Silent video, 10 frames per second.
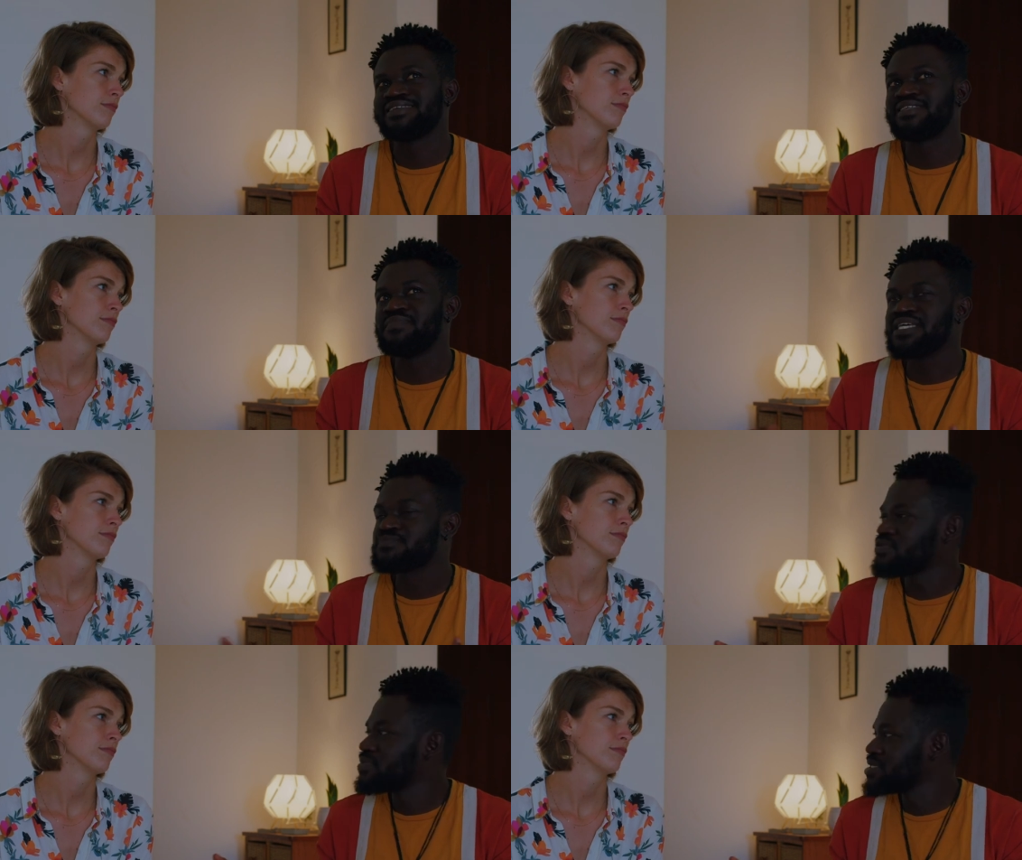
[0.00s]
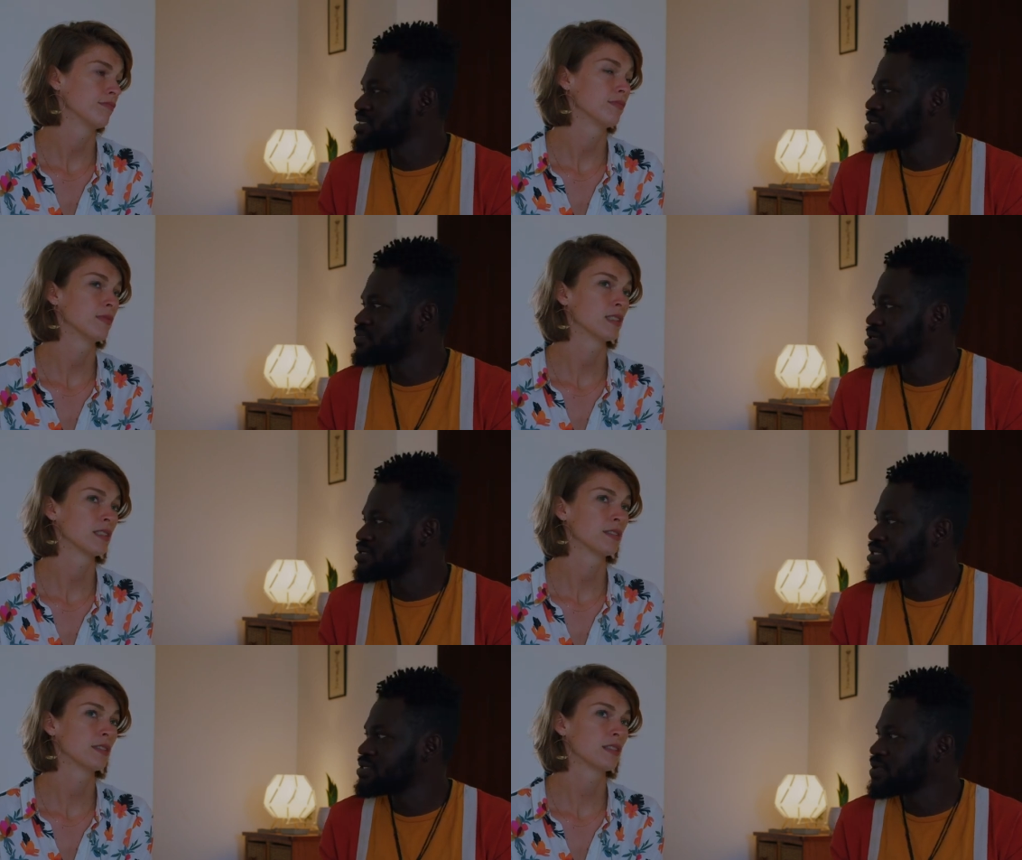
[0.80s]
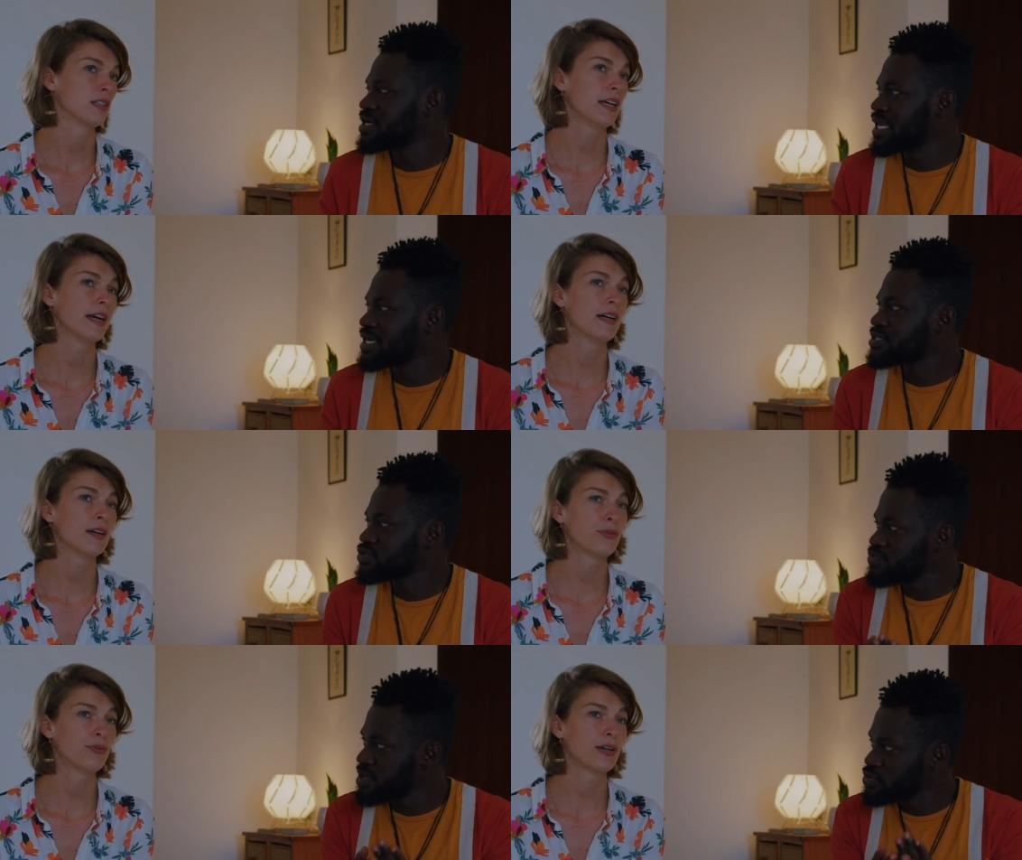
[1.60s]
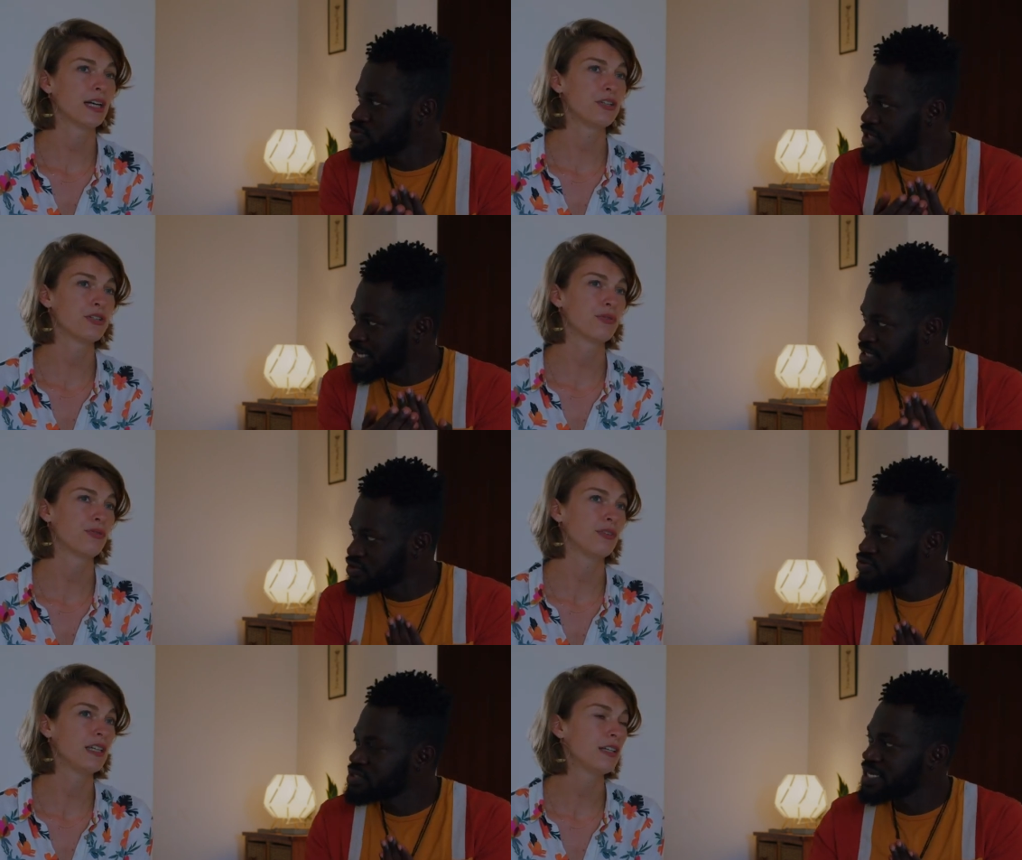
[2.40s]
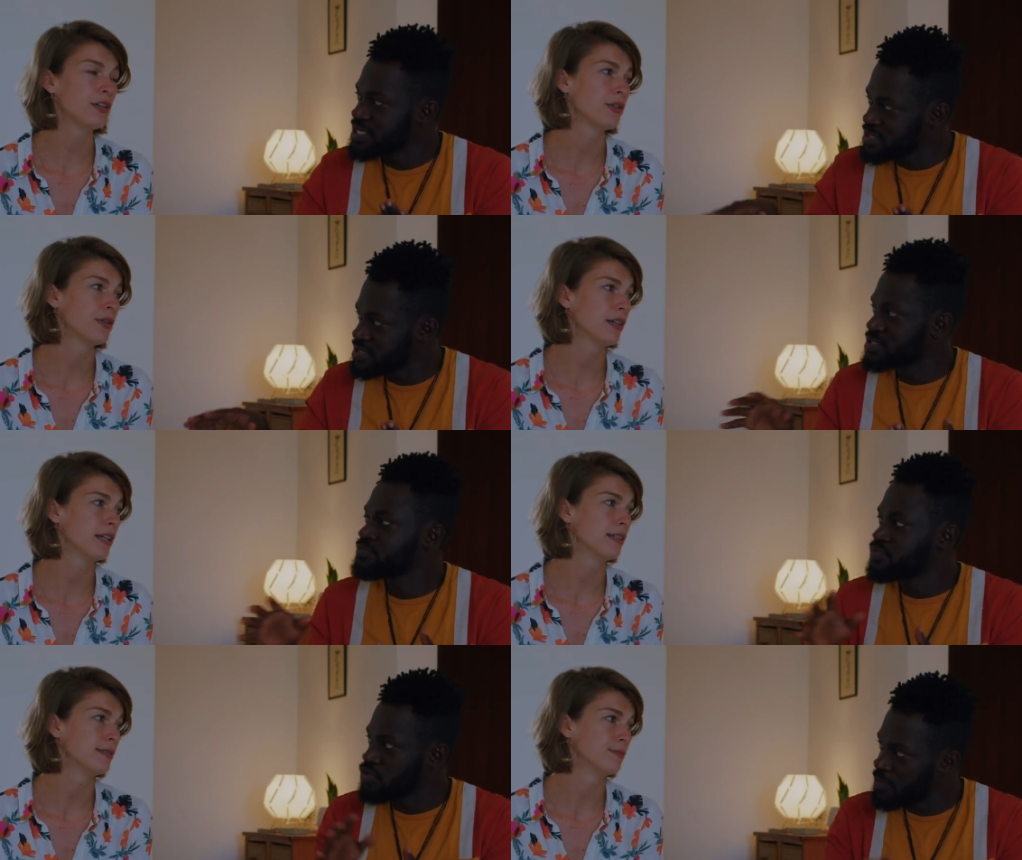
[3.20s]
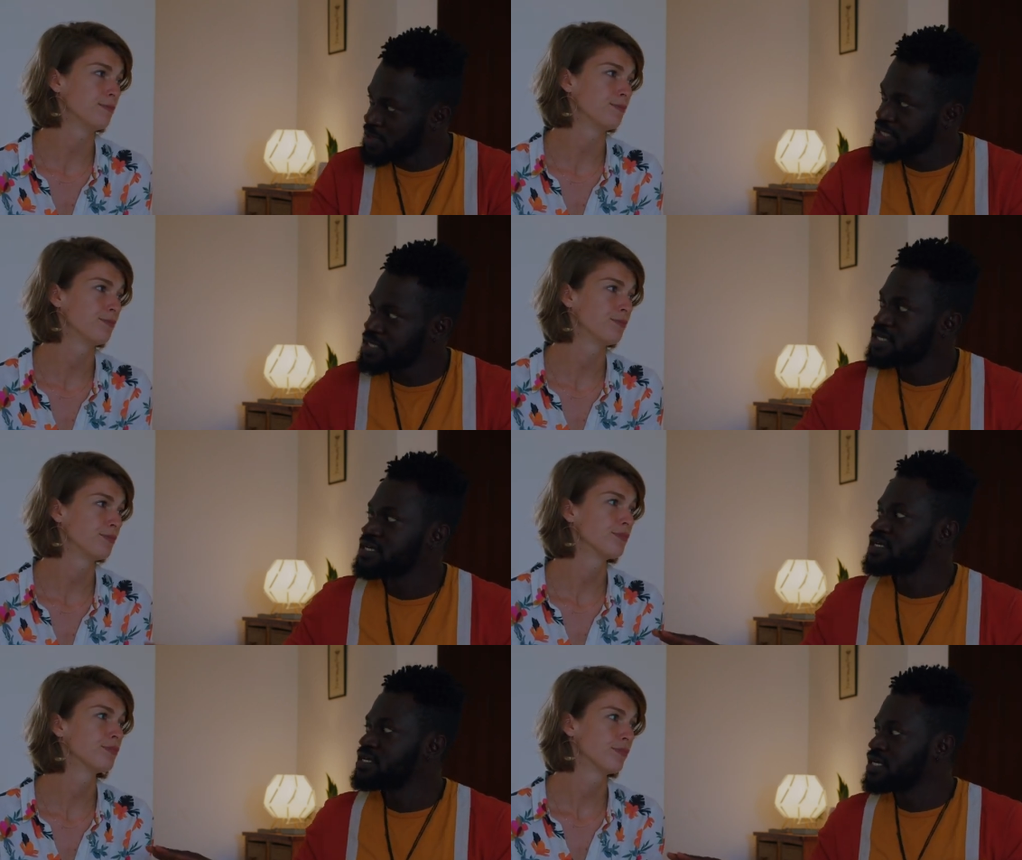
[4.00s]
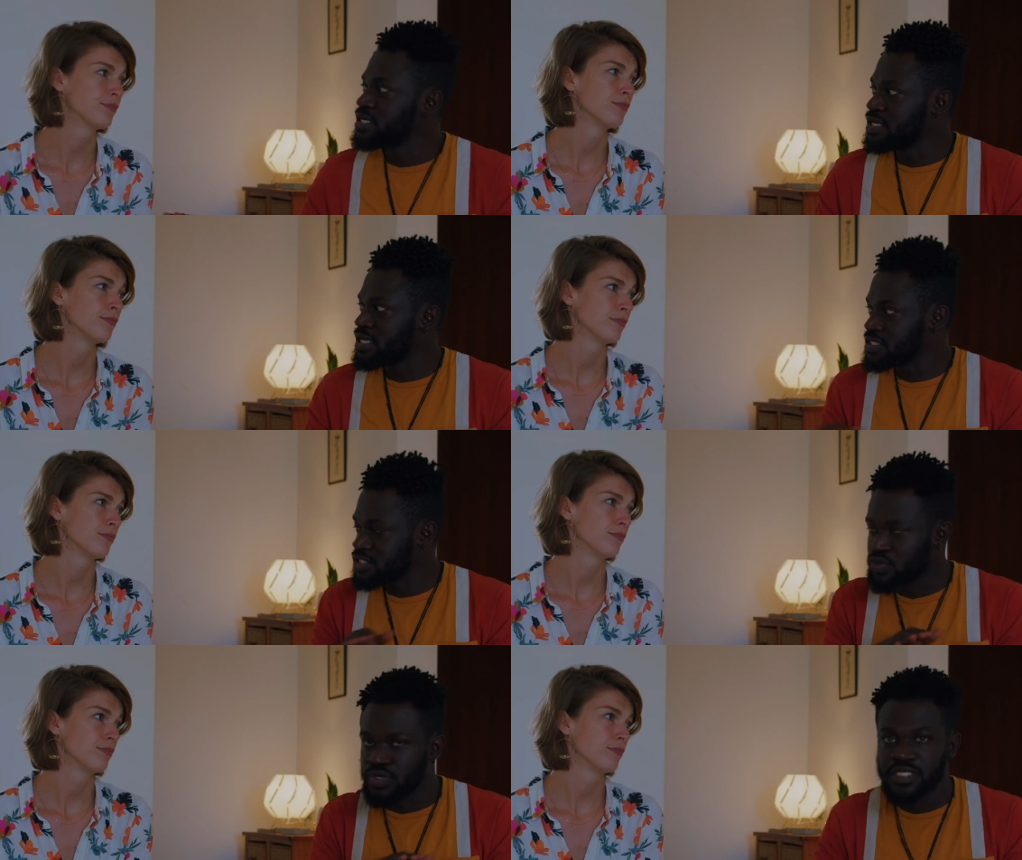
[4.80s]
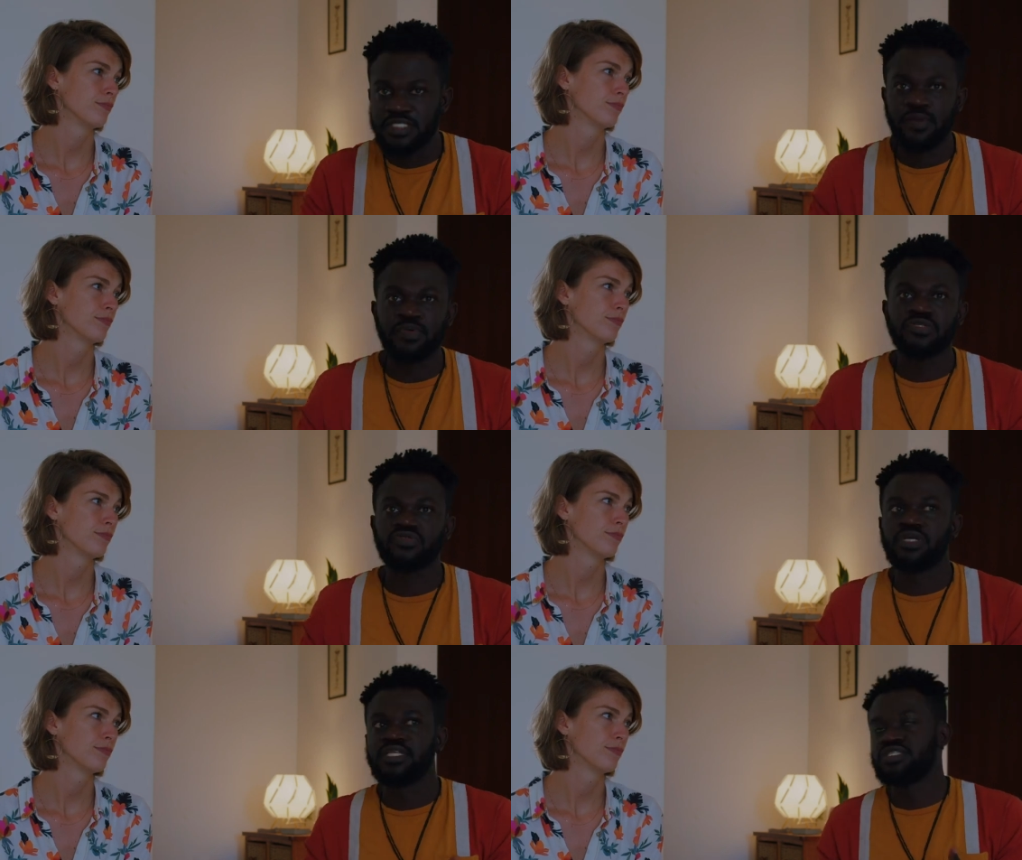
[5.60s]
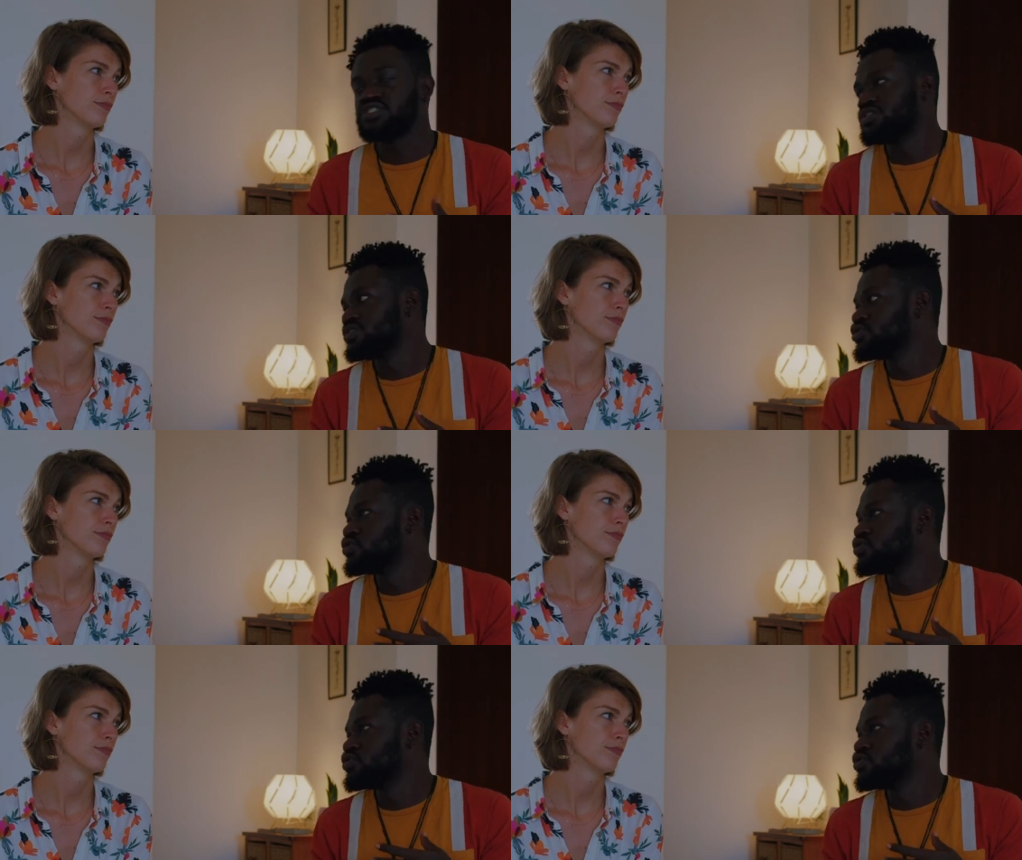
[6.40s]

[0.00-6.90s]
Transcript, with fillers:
Speaker 1: assimilate properly is that the word the way like yeah, to be able to like yes properly and you know ease up into the decision.